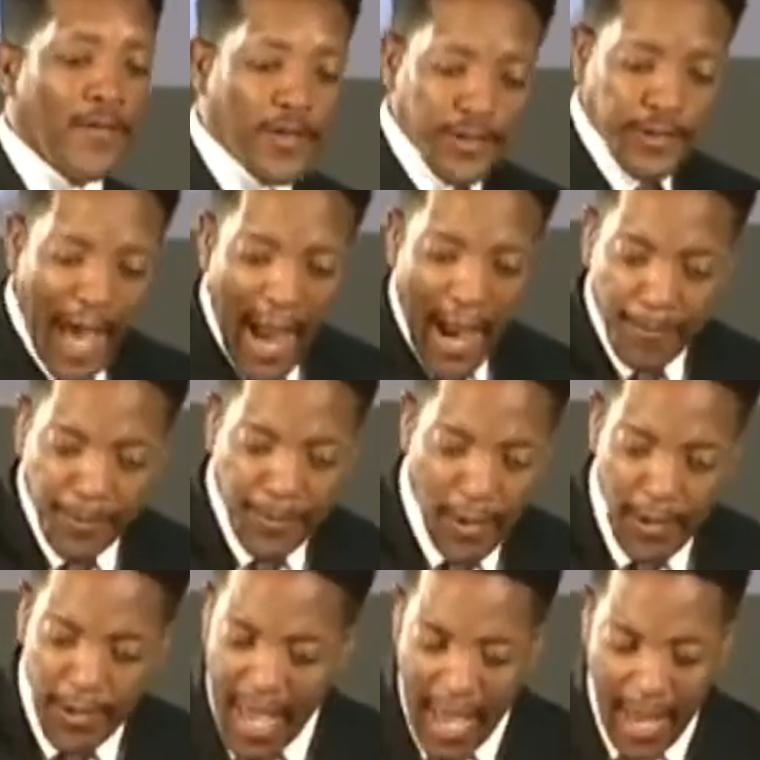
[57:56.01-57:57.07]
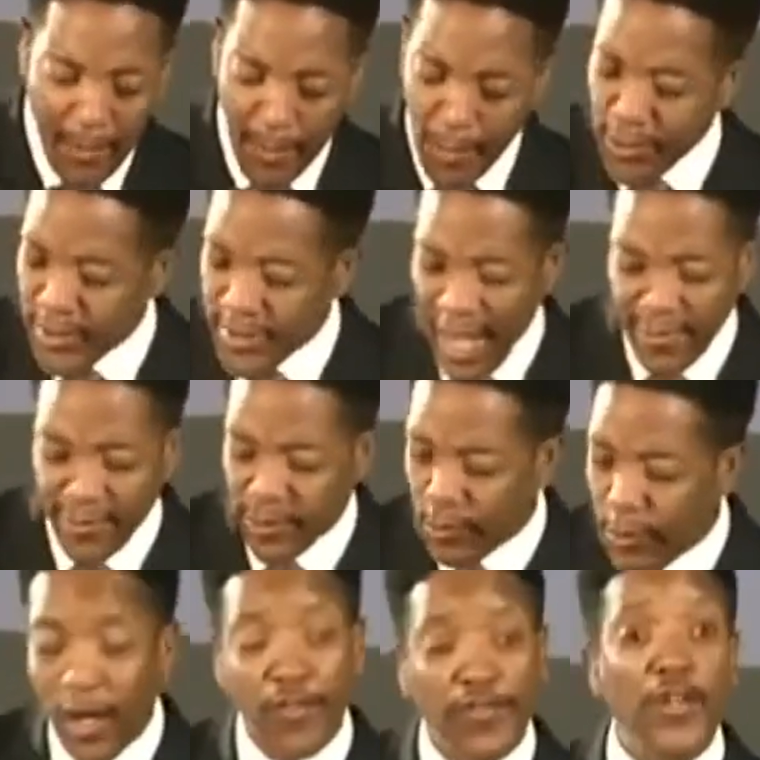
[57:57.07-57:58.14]
She signed her name on the desk as
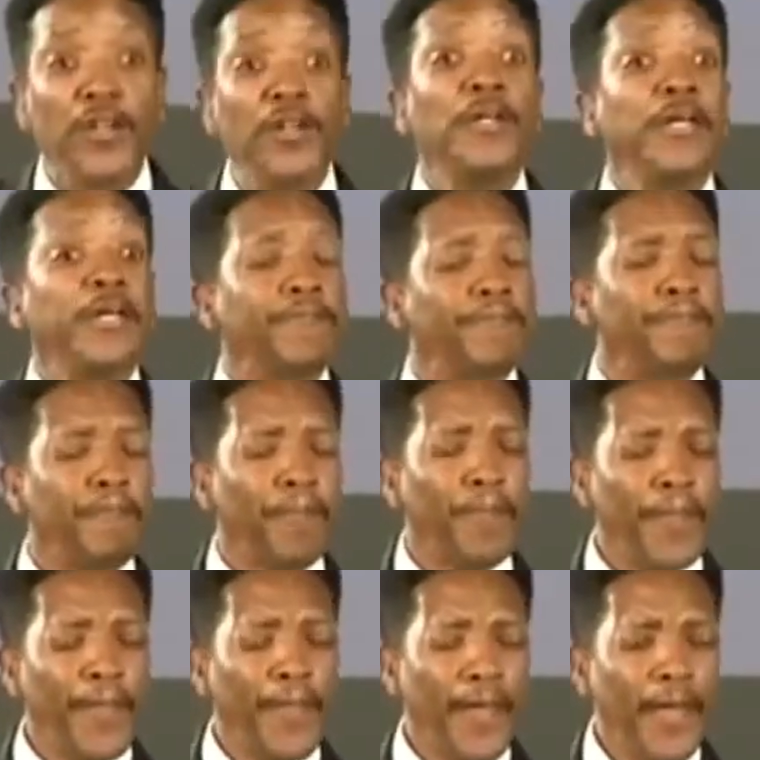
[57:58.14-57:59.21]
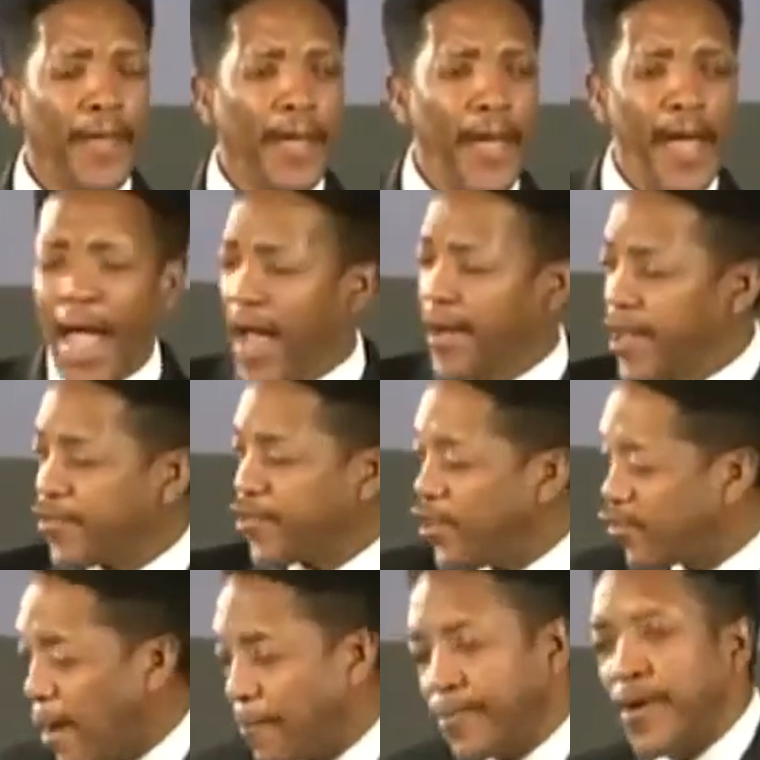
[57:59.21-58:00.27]
quick as she could. And then
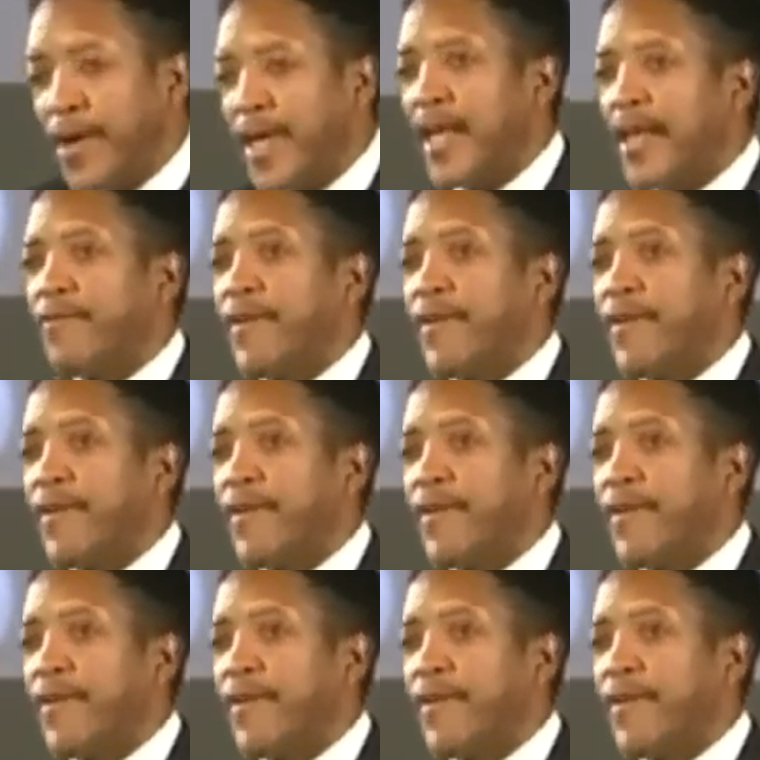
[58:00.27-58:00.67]
she jumped on the